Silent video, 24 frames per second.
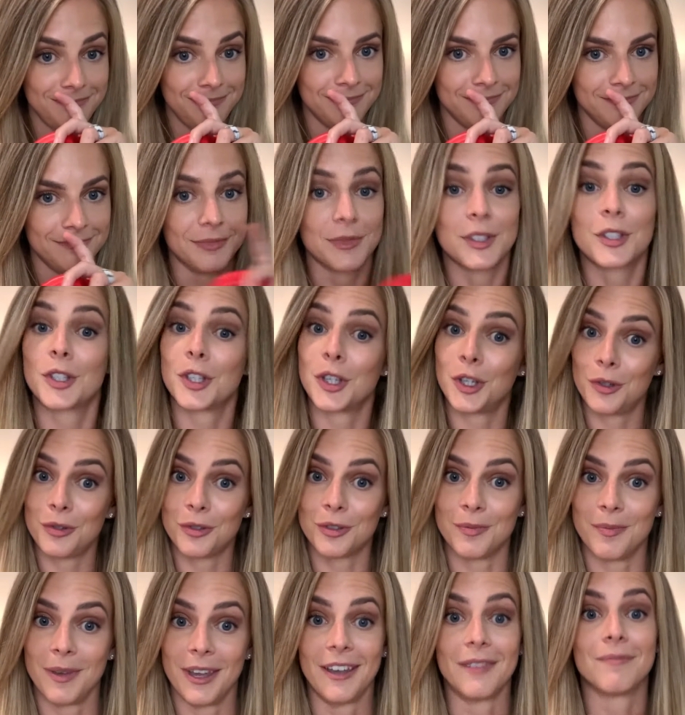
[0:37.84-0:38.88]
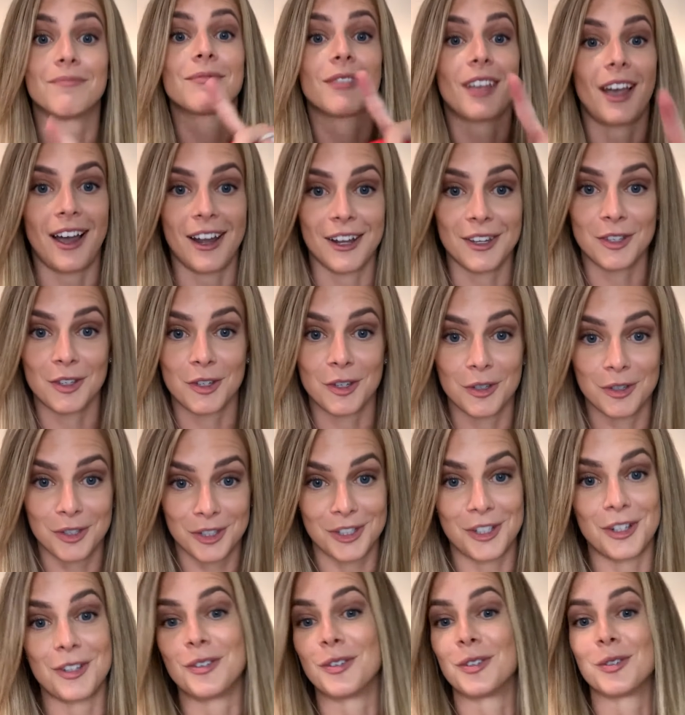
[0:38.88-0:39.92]
excuse me, I used
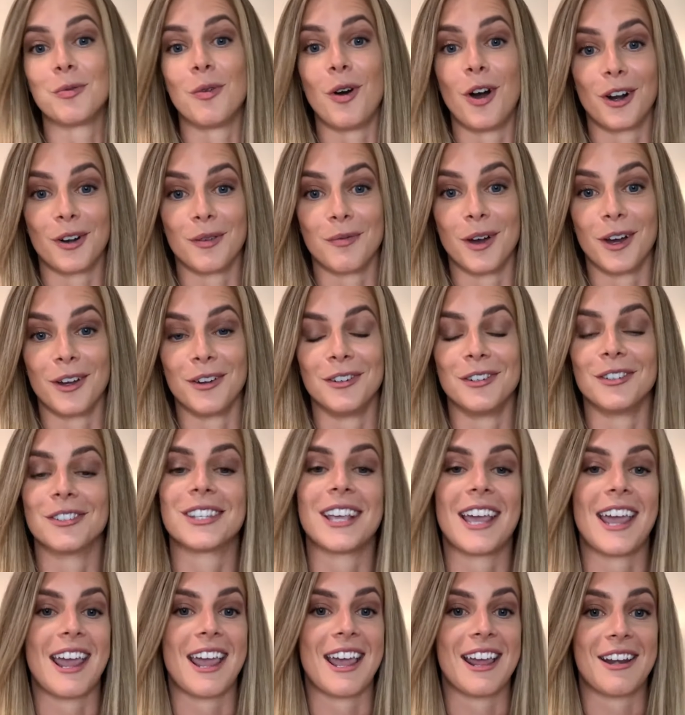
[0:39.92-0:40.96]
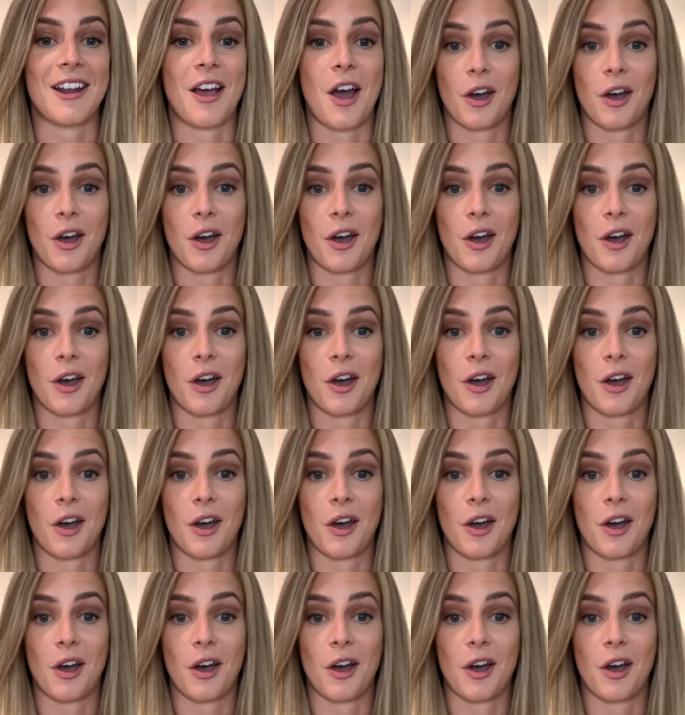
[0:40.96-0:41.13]
to use water bottles and